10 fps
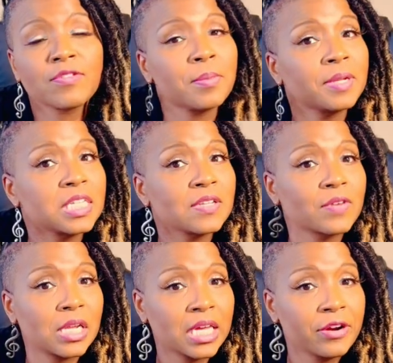from a place
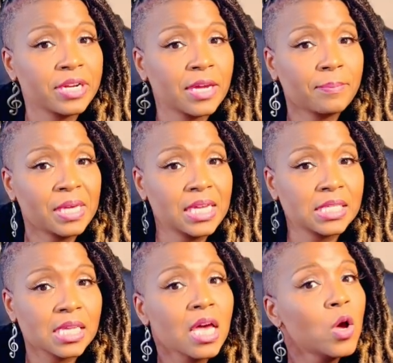of clarity and peace,